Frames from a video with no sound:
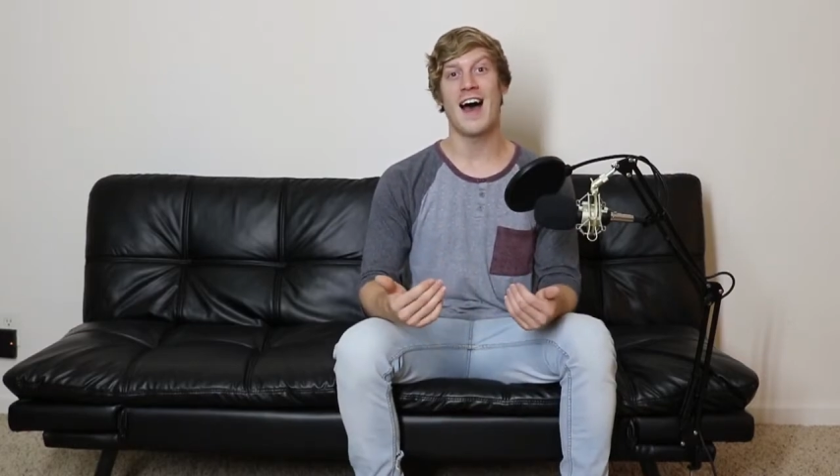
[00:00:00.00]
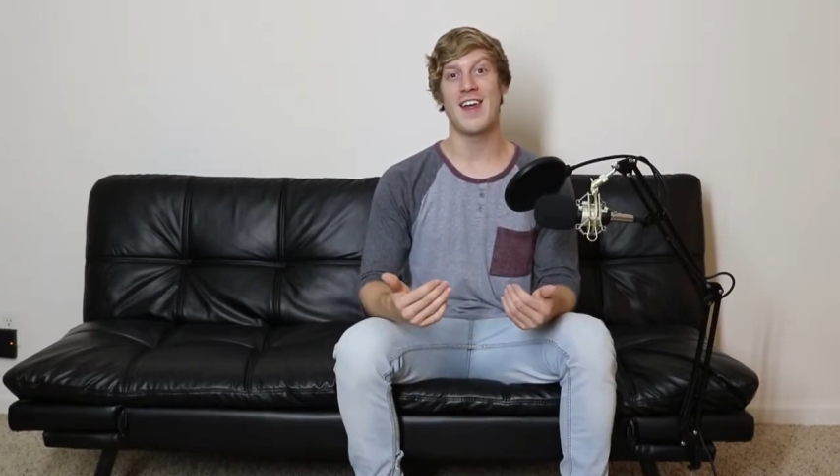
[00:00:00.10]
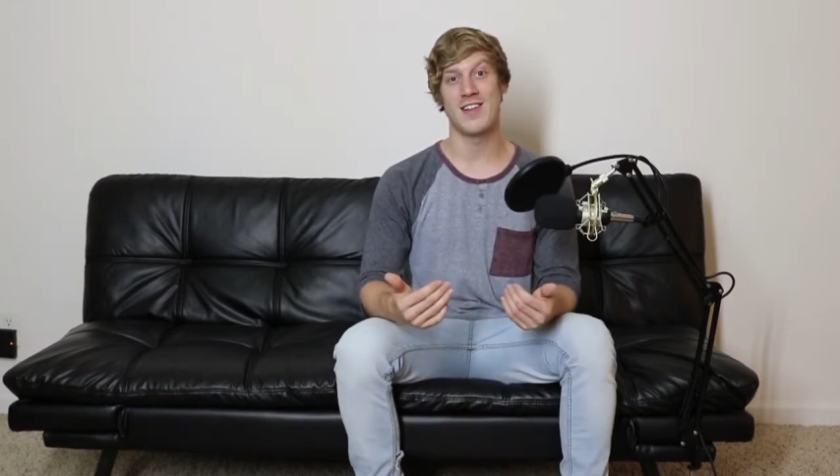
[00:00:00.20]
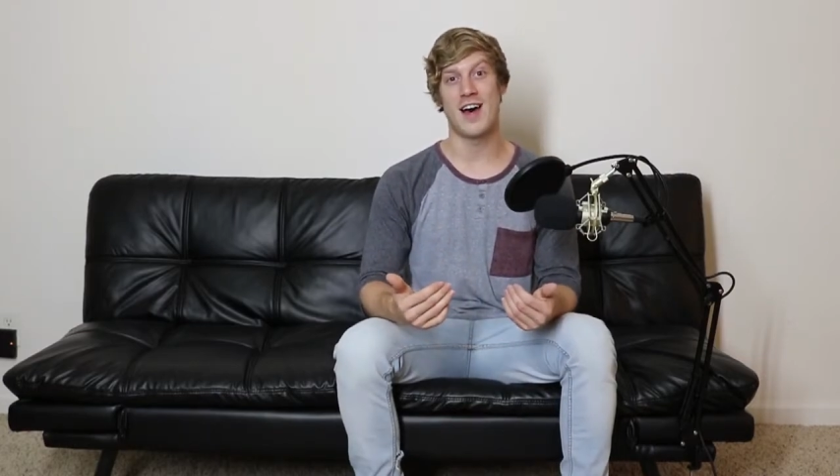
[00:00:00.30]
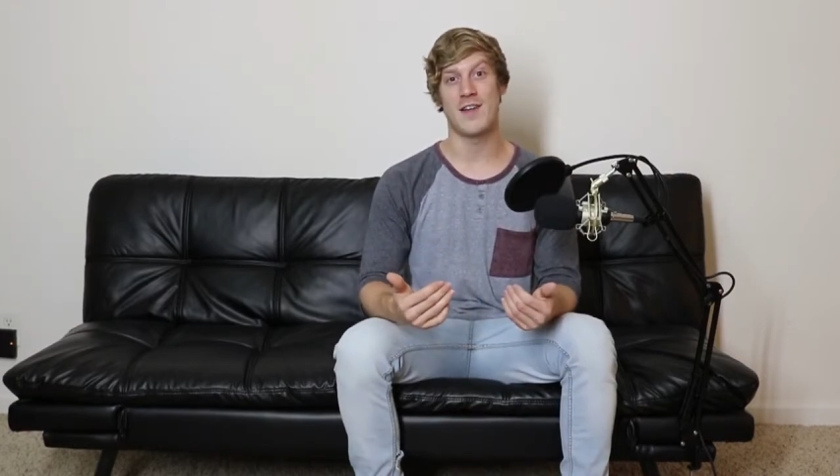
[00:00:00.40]
I
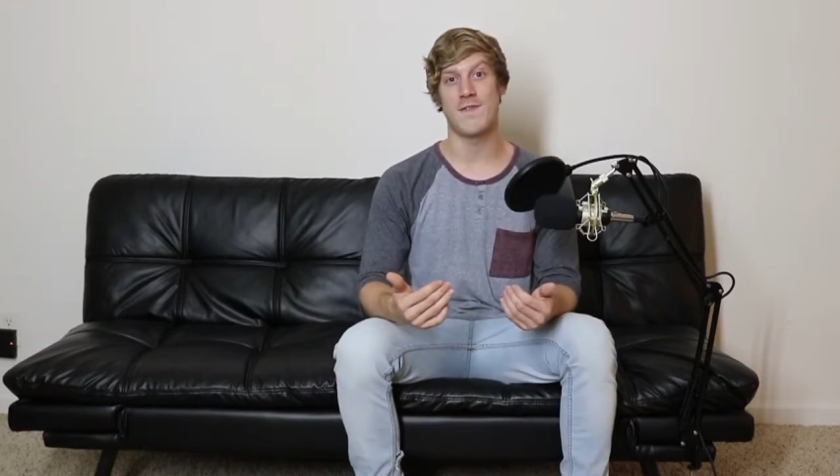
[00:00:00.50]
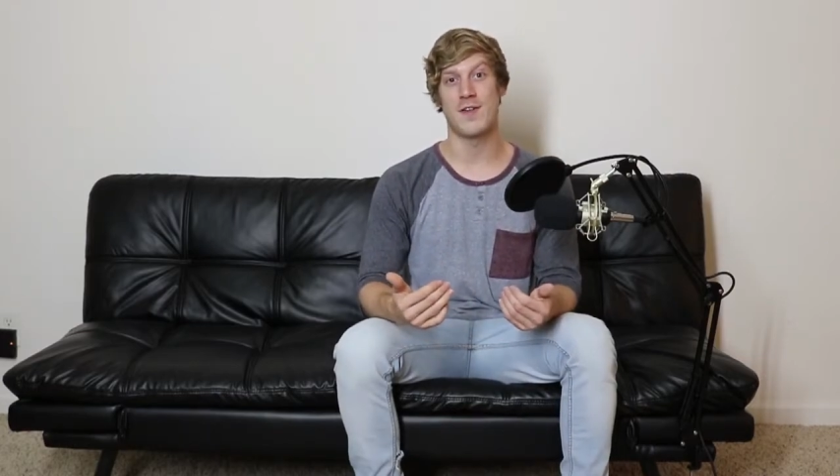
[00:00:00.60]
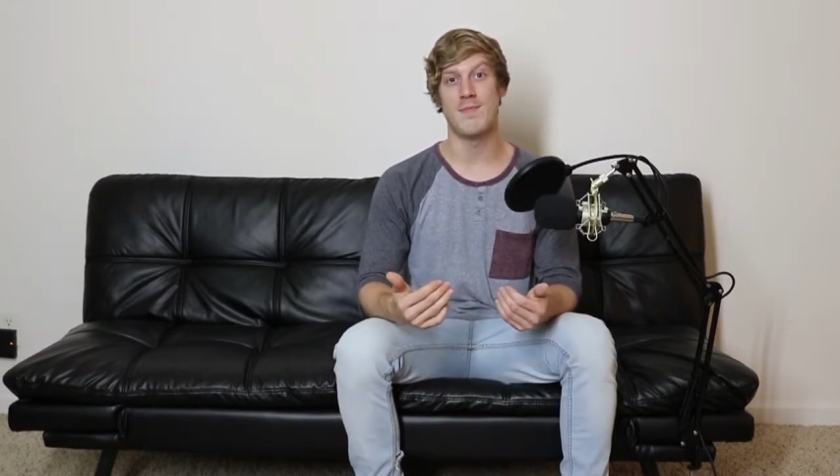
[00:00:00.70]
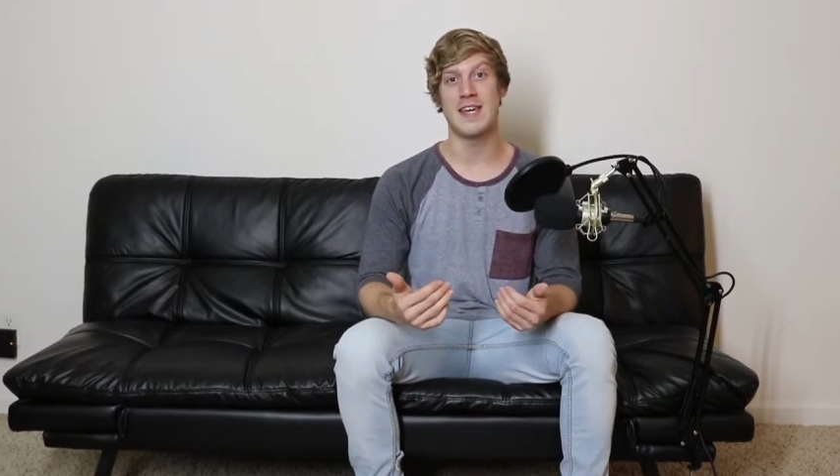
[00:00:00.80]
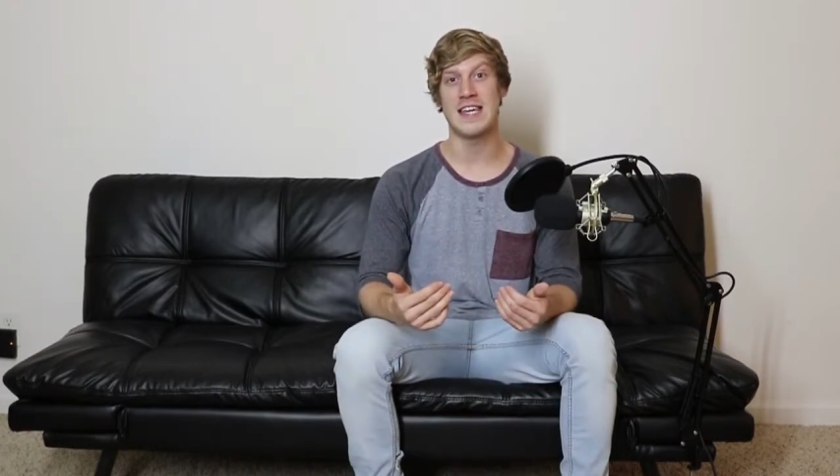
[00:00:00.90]
had a lot of
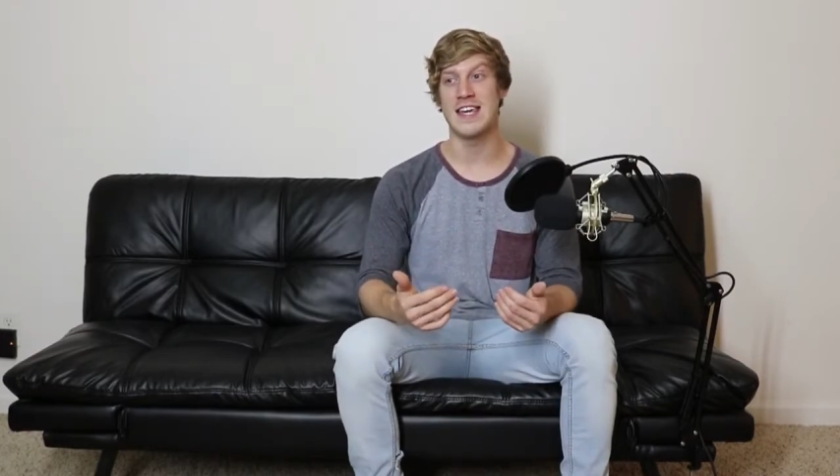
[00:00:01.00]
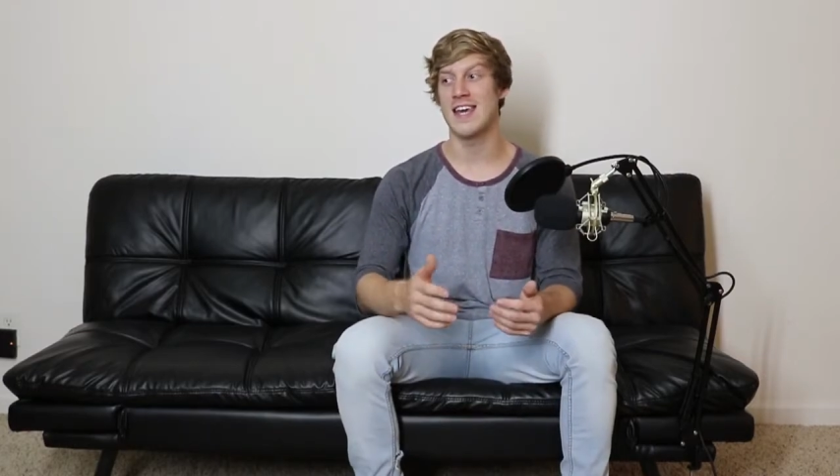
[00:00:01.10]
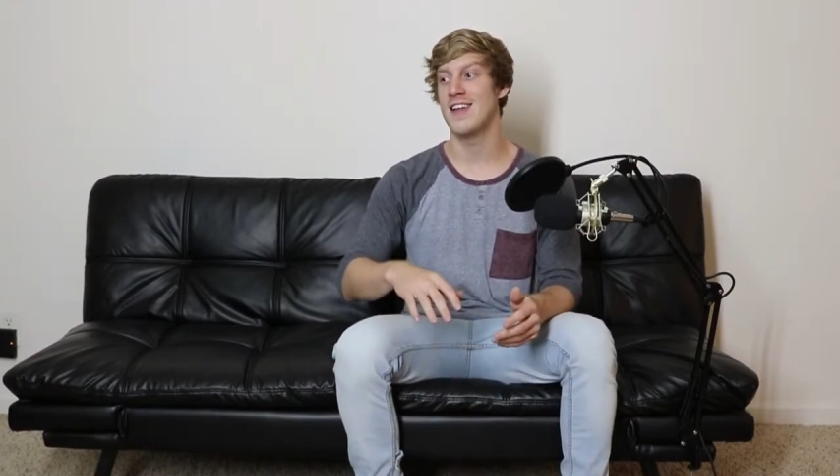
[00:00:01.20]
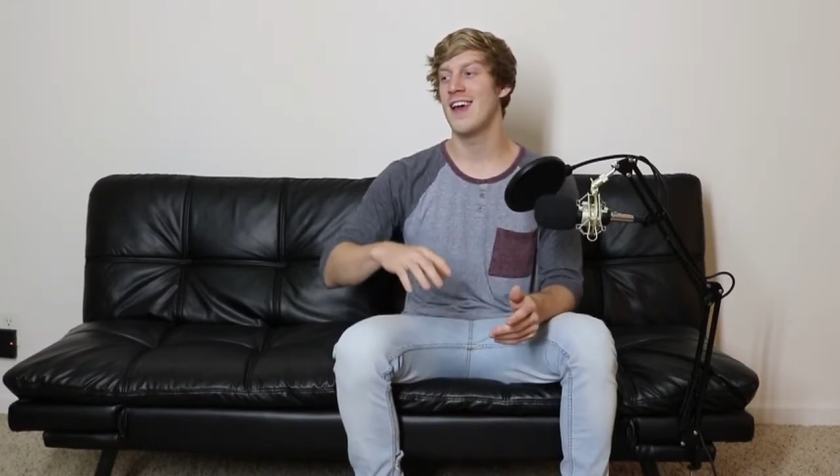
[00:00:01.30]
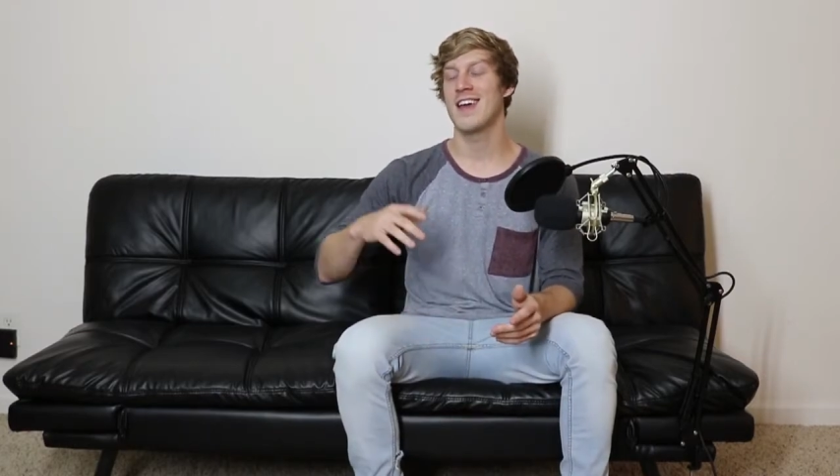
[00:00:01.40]
fun making
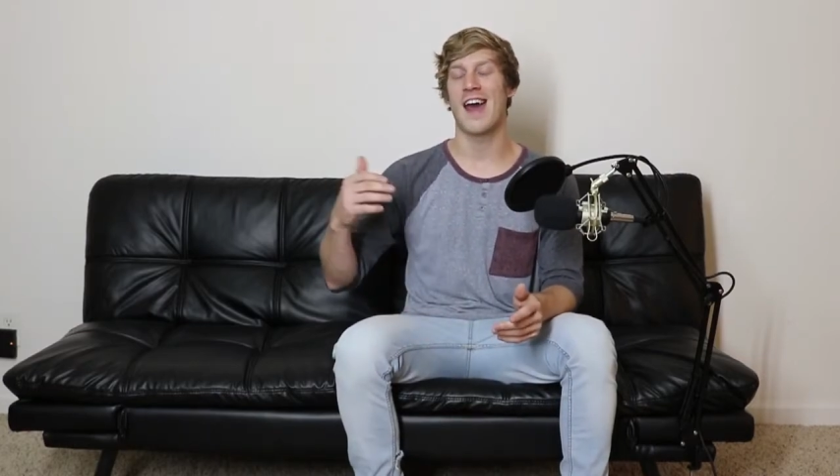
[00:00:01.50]
it,